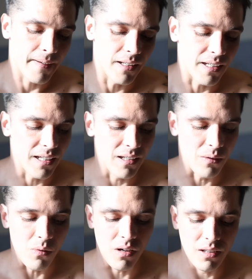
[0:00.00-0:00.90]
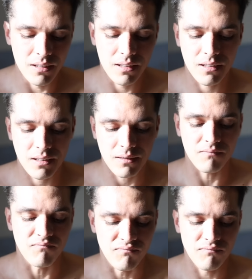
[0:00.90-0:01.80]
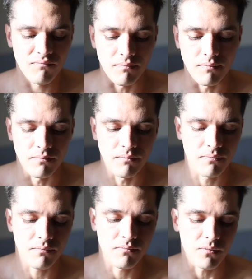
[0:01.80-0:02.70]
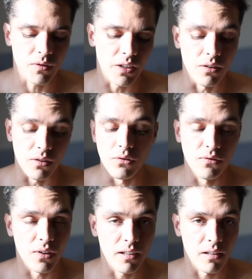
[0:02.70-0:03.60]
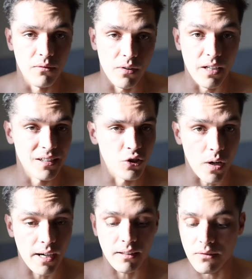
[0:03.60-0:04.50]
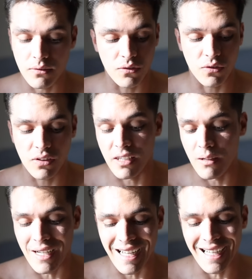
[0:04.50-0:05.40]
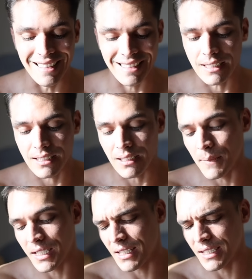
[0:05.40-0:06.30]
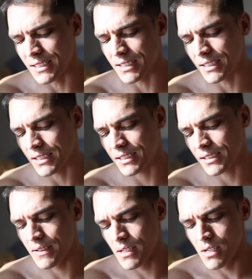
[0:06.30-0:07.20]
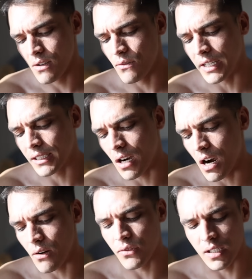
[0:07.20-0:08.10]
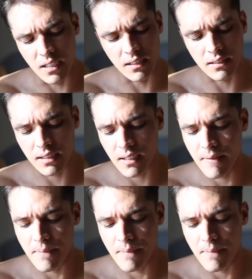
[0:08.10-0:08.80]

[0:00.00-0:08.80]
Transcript: The King of Wands? Mm. Either you find them very attractive, you see them as somebody that is just very confident,